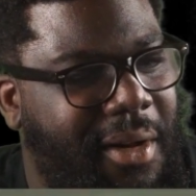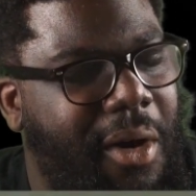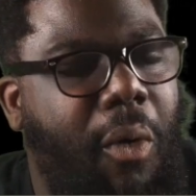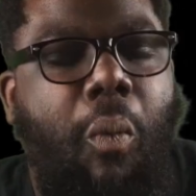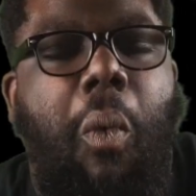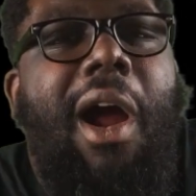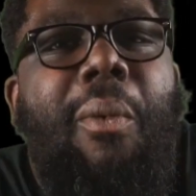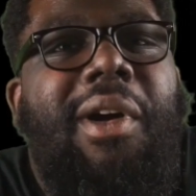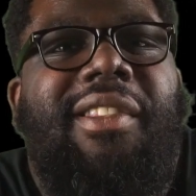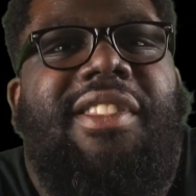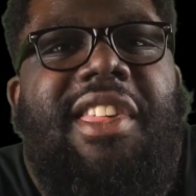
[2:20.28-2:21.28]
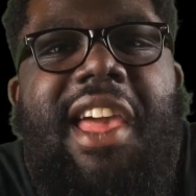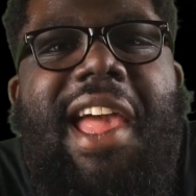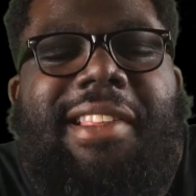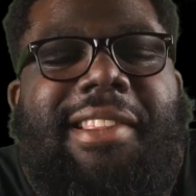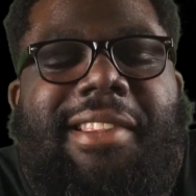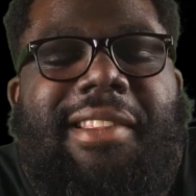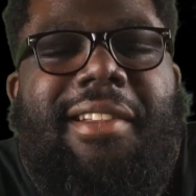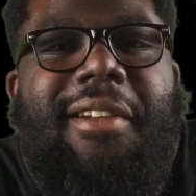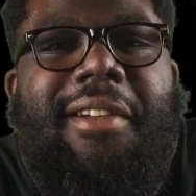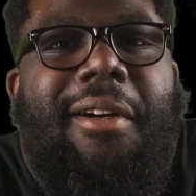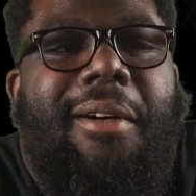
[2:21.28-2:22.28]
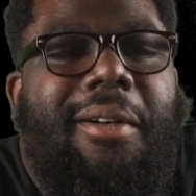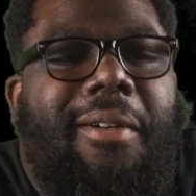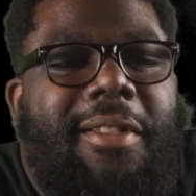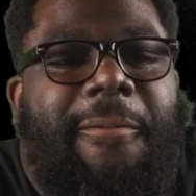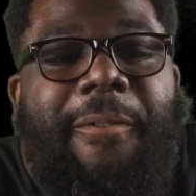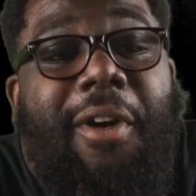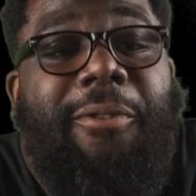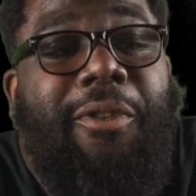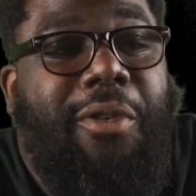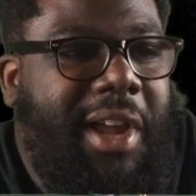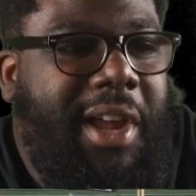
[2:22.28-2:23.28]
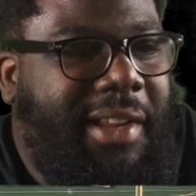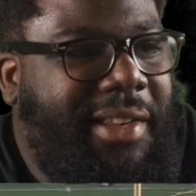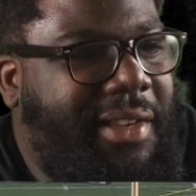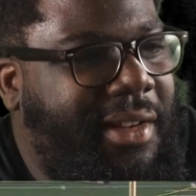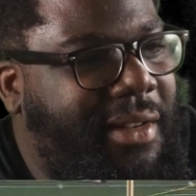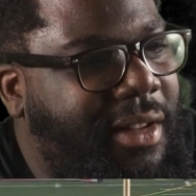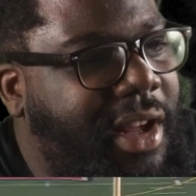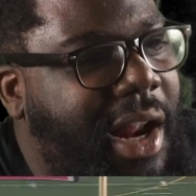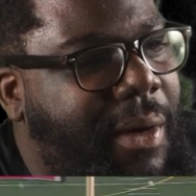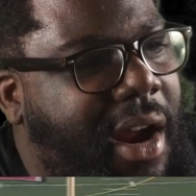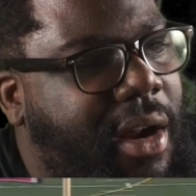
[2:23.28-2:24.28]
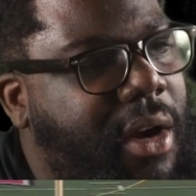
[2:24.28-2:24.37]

Where was this the first few weeks? Look at it right here.